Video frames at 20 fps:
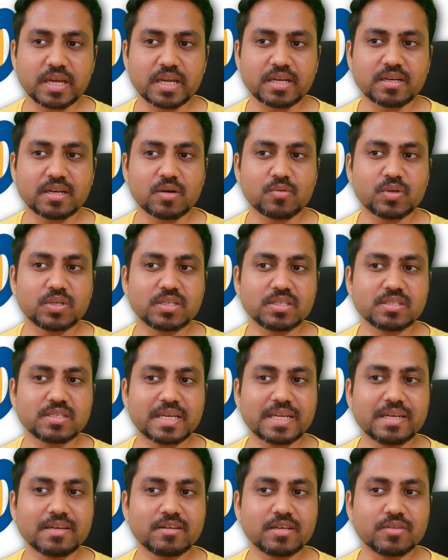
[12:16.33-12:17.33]
and now it is
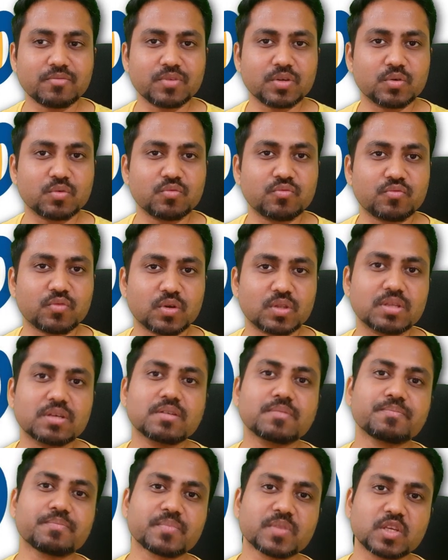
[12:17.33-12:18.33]
in review for the
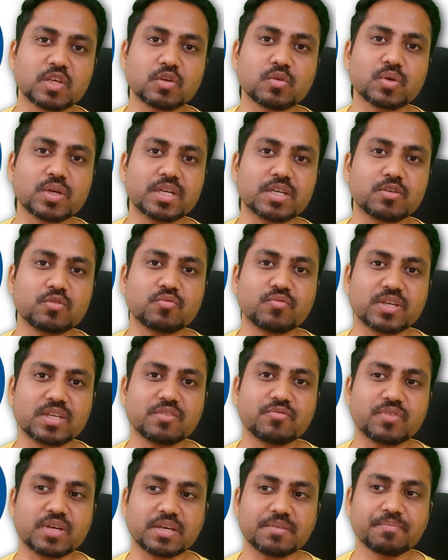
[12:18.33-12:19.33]
QA to
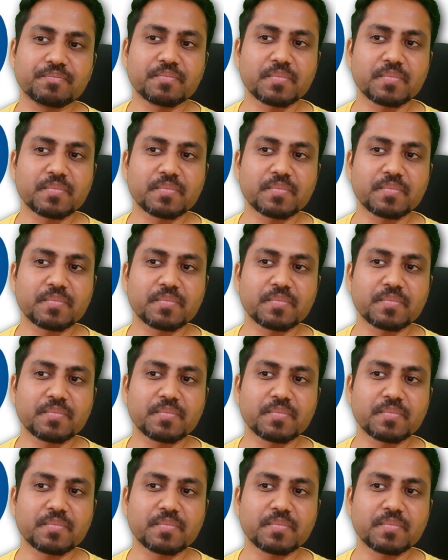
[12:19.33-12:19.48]
verify.